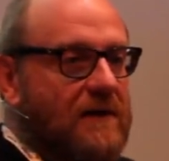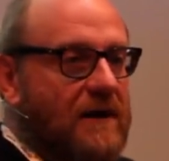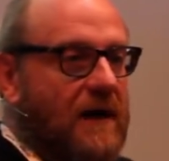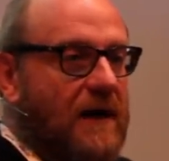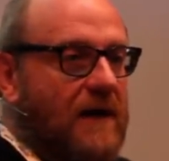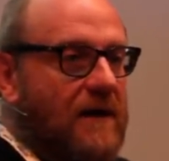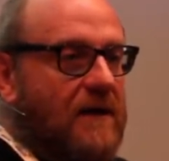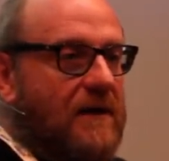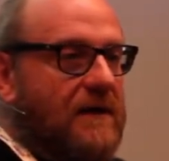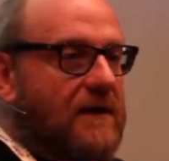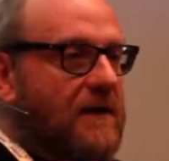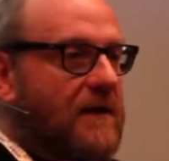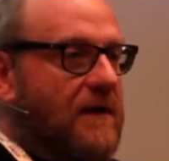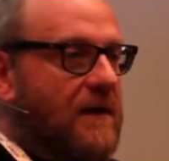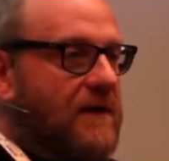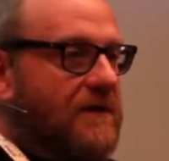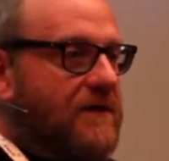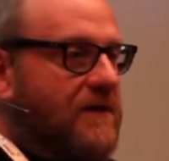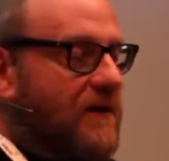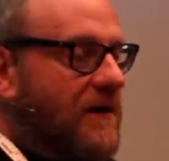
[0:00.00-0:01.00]
Uh,
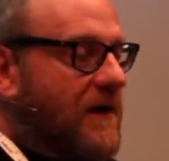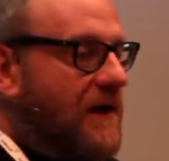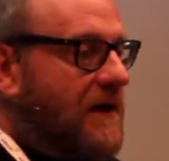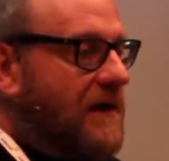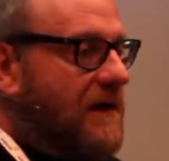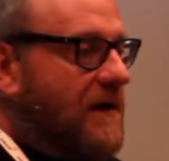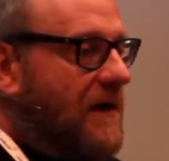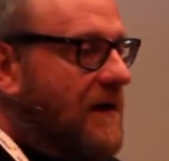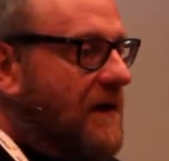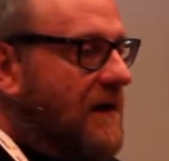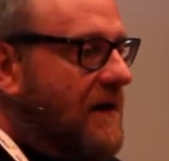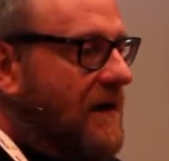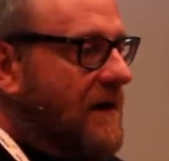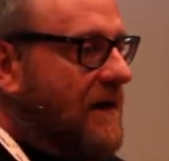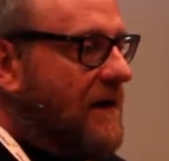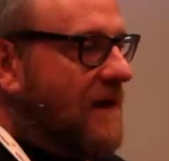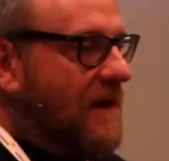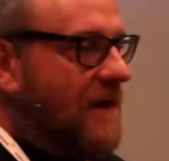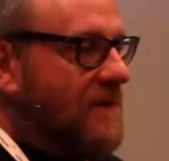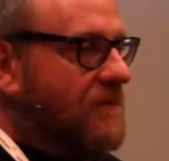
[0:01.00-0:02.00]
I'd got a,
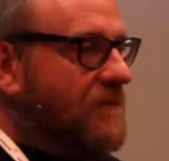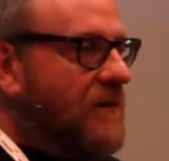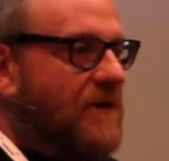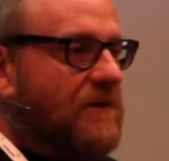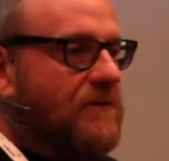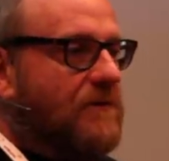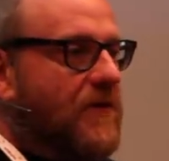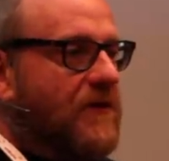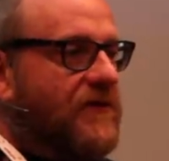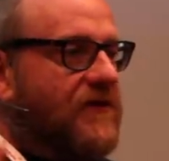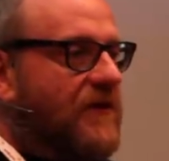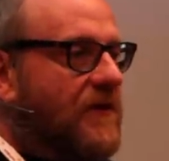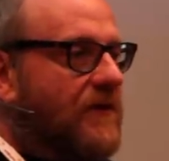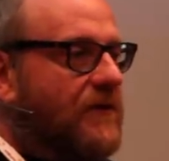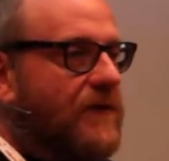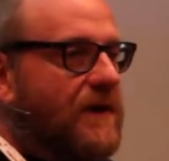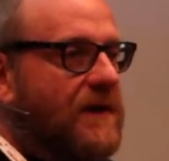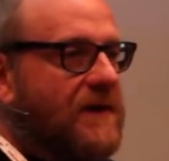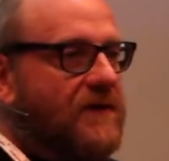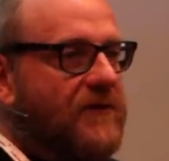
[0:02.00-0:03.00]
uh, I built
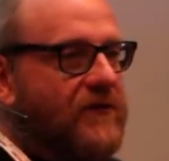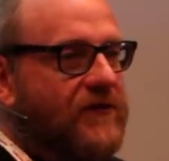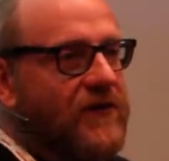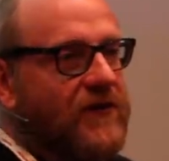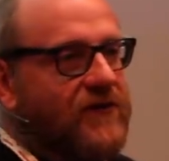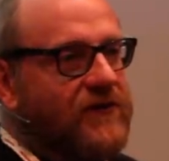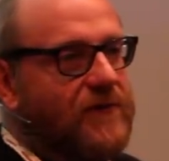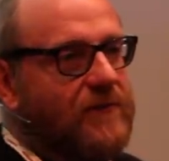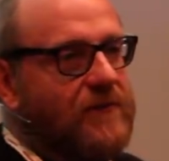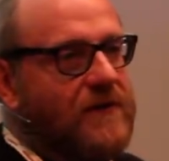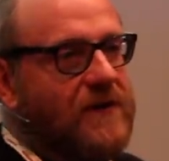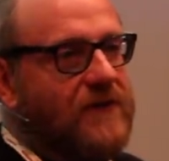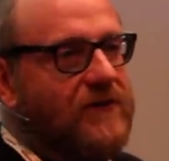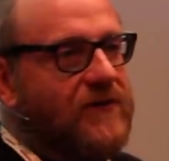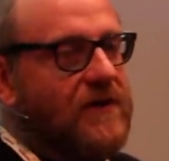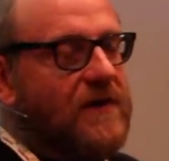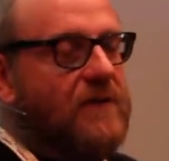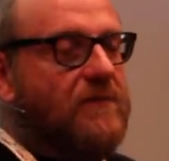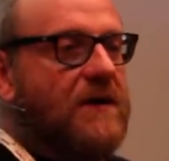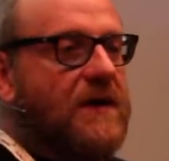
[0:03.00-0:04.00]
myself a little system
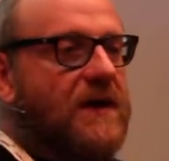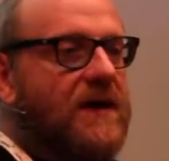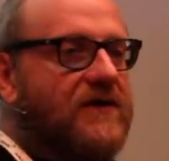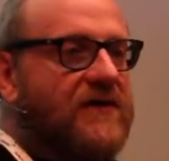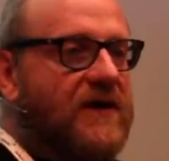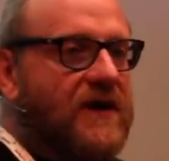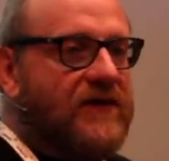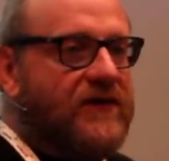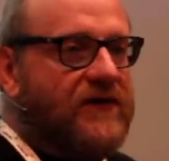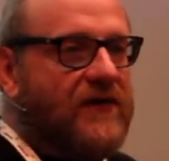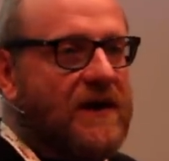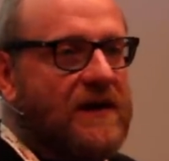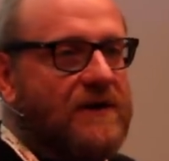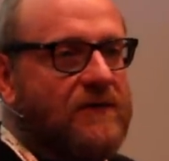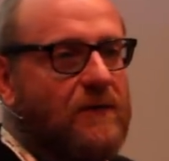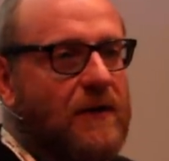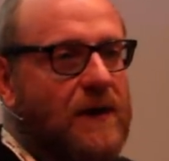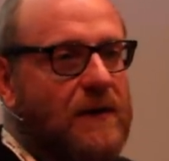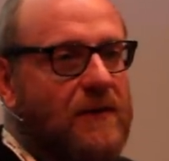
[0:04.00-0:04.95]
using a BSS